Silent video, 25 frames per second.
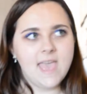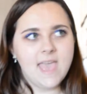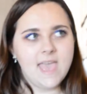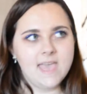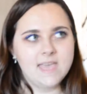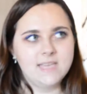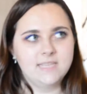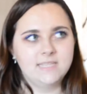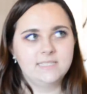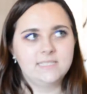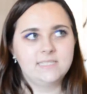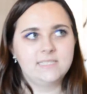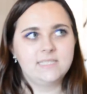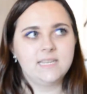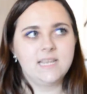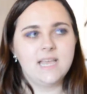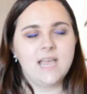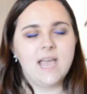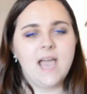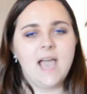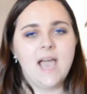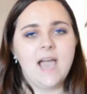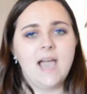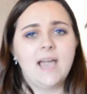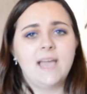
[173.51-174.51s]
and
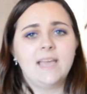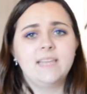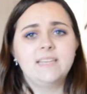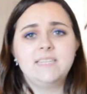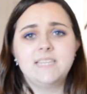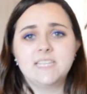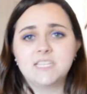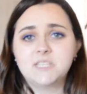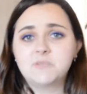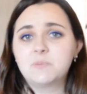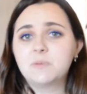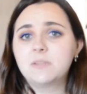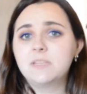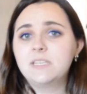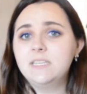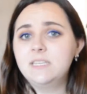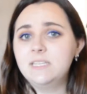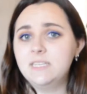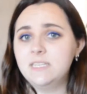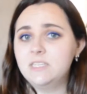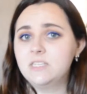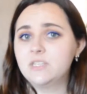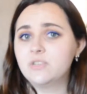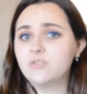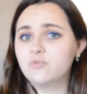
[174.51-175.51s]
I desperately
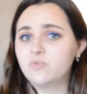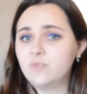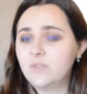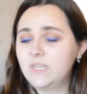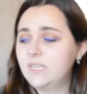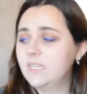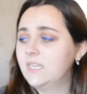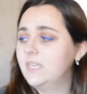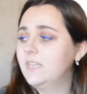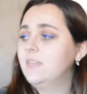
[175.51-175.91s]
need to read